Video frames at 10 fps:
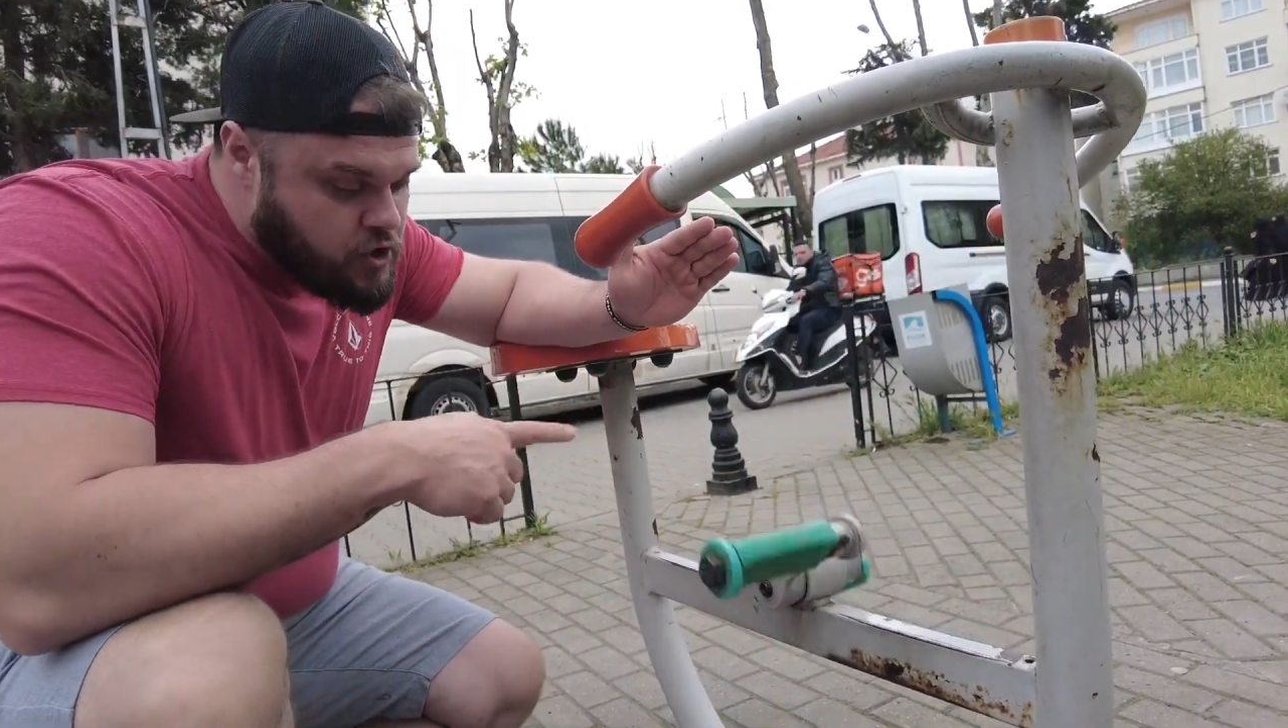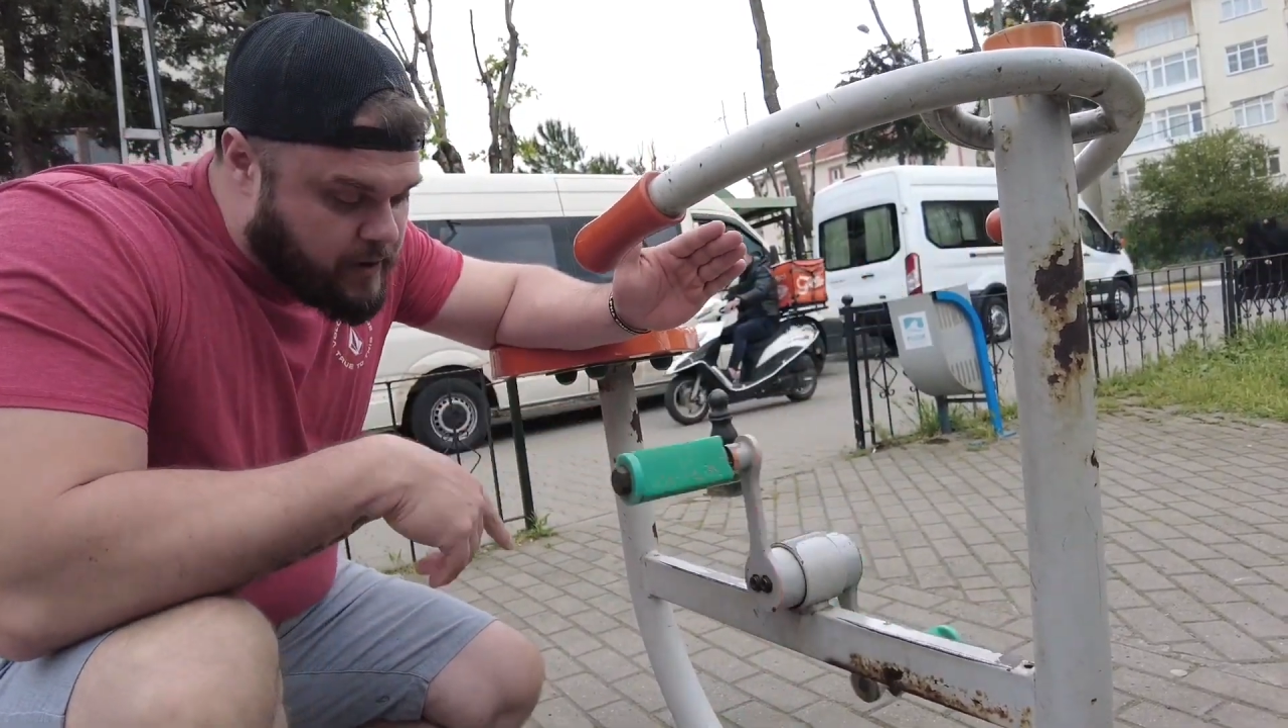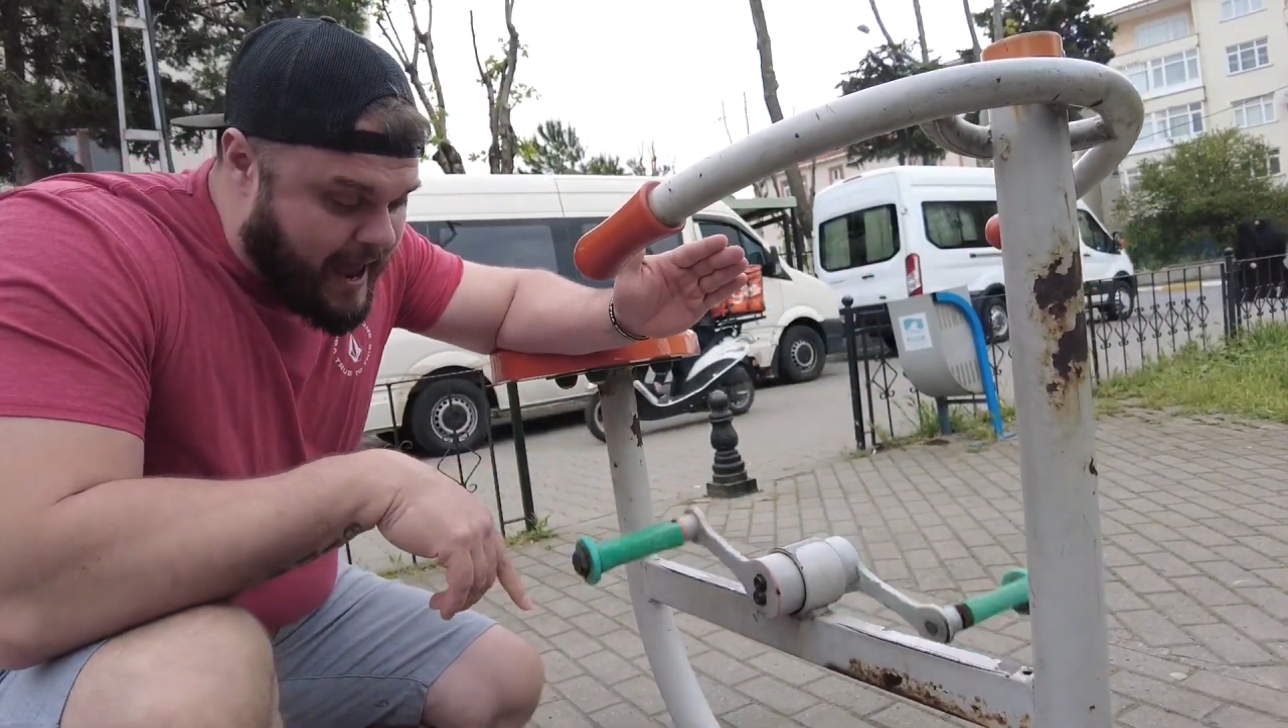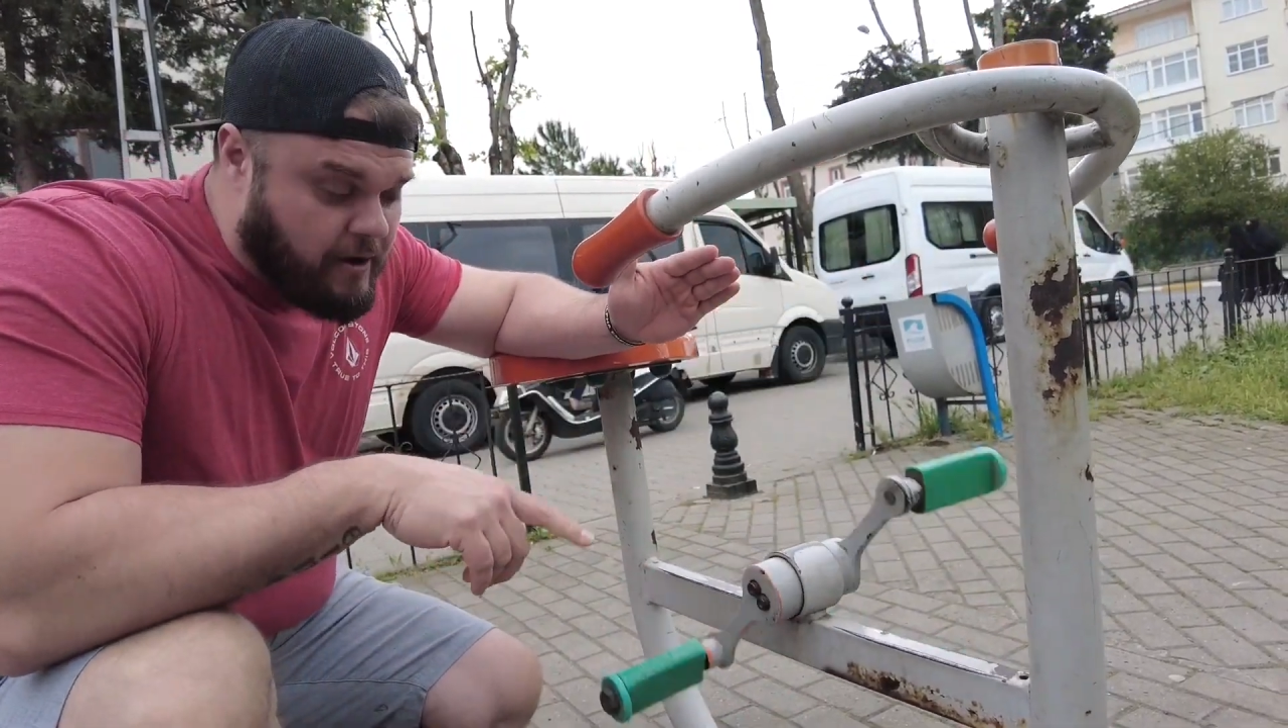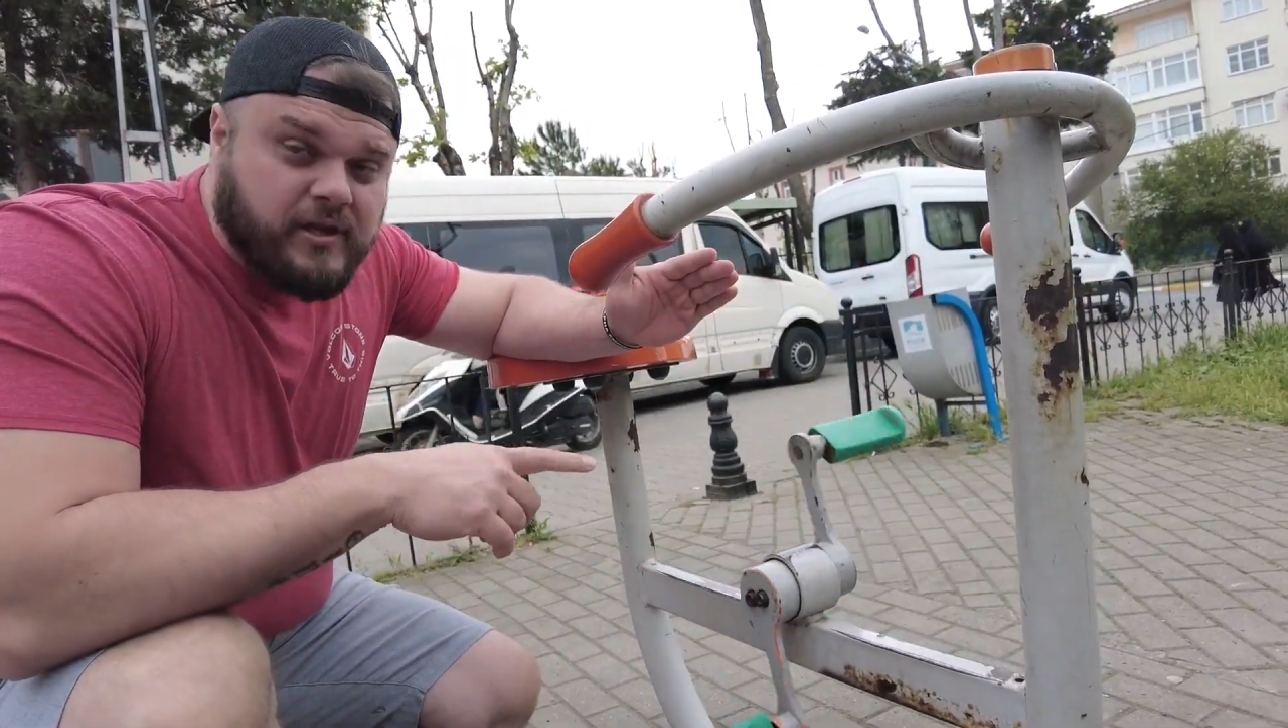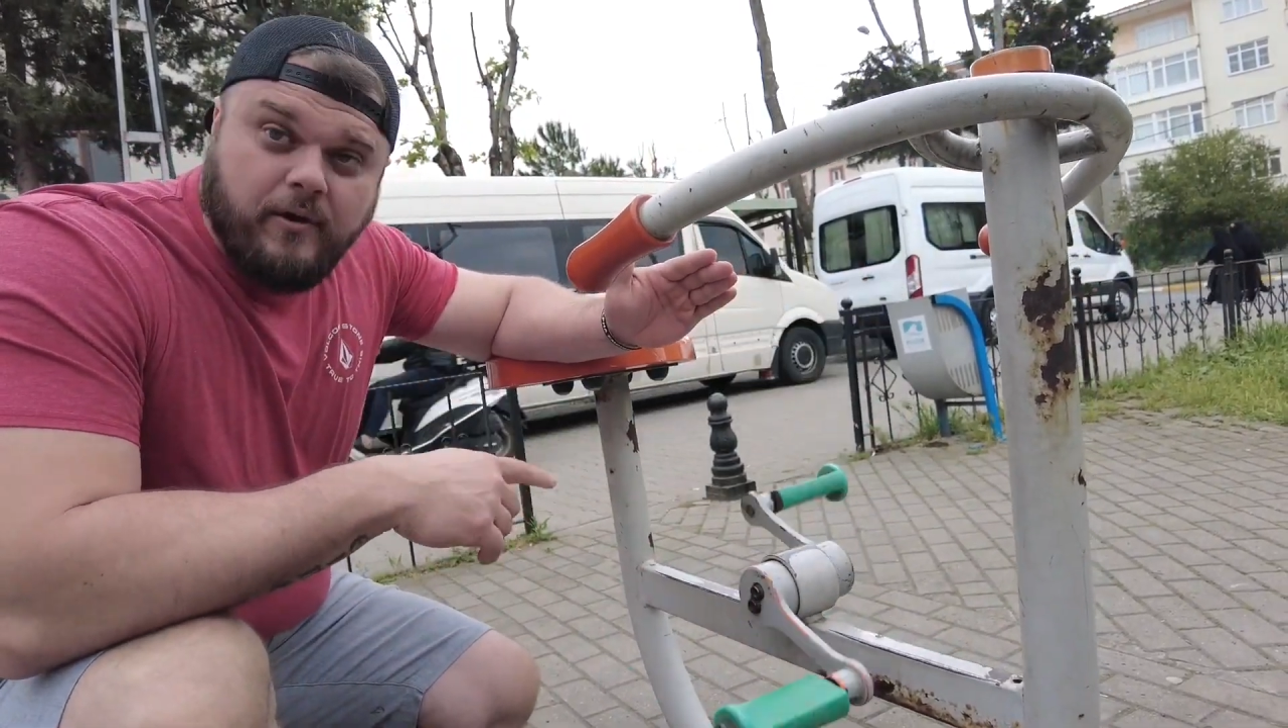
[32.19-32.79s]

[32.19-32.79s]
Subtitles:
You count